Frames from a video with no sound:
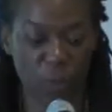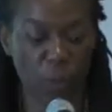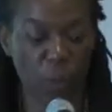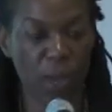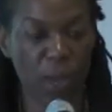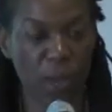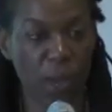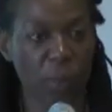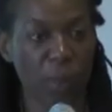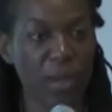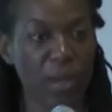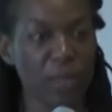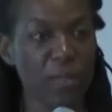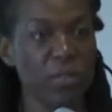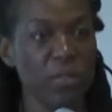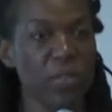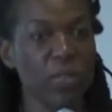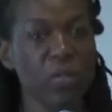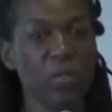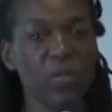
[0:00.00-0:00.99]
But what I want to
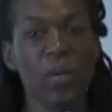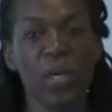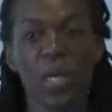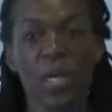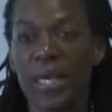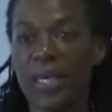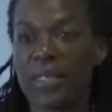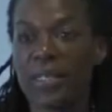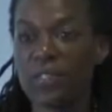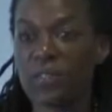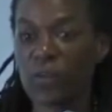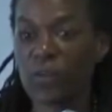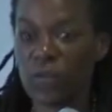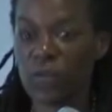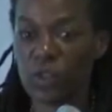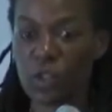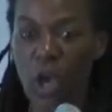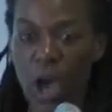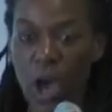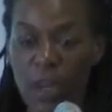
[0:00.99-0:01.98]
do is sort
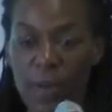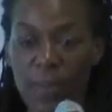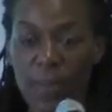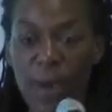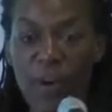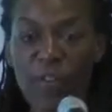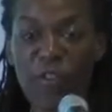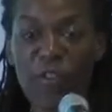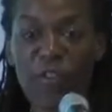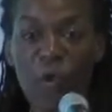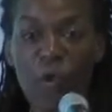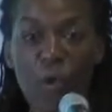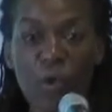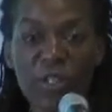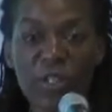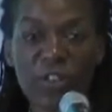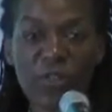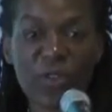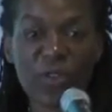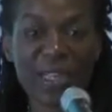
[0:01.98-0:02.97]
of talk about
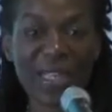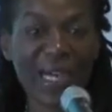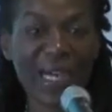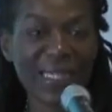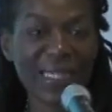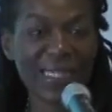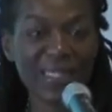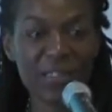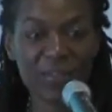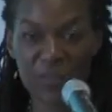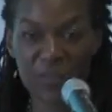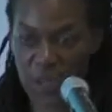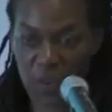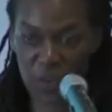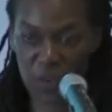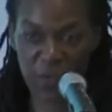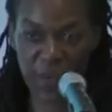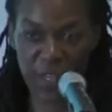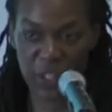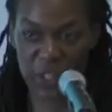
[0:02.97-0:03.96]
four different kinds of
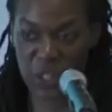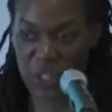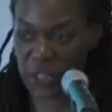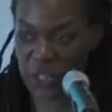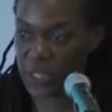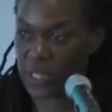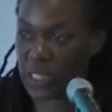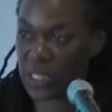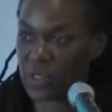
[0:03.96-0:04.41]
interventions.